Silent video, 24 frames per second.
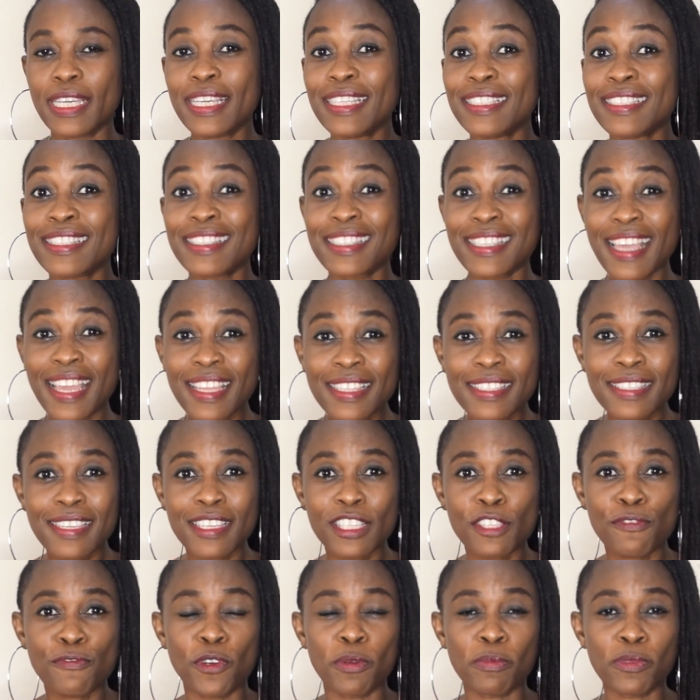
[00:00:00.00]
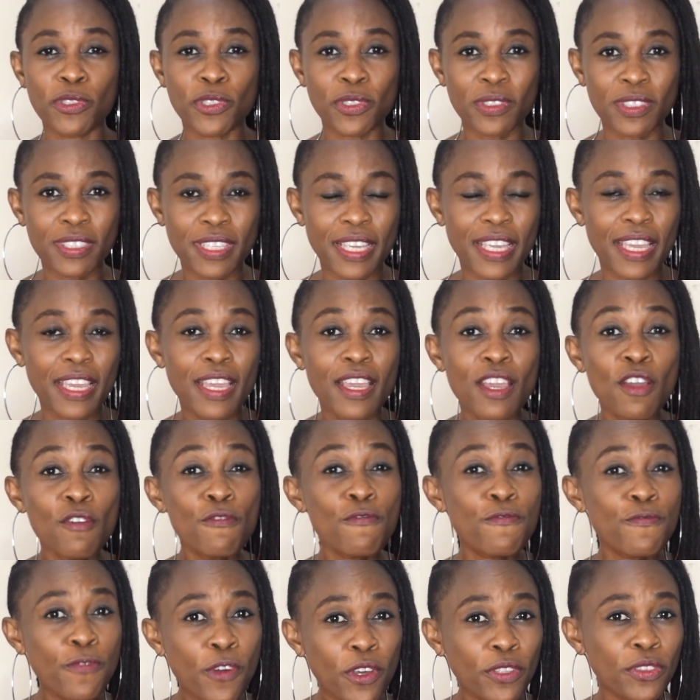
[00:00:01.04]
In 10 days from today,
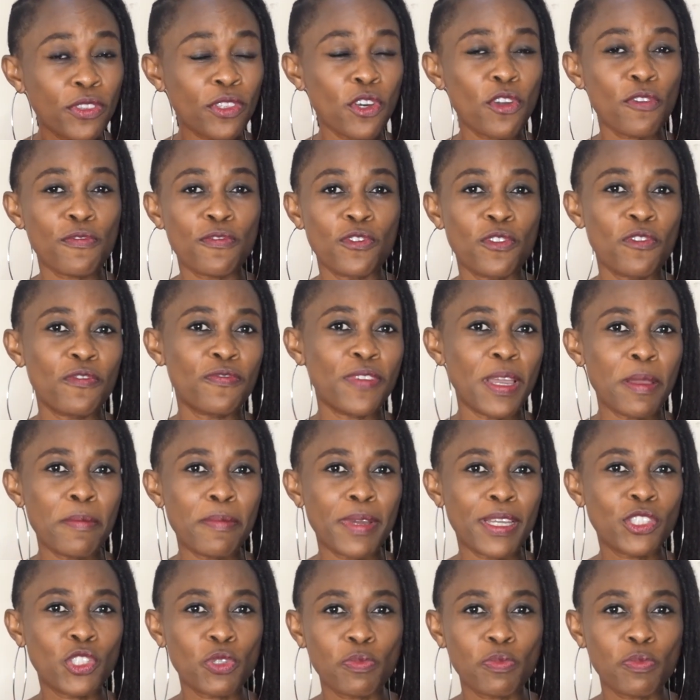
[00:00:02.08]
4th of November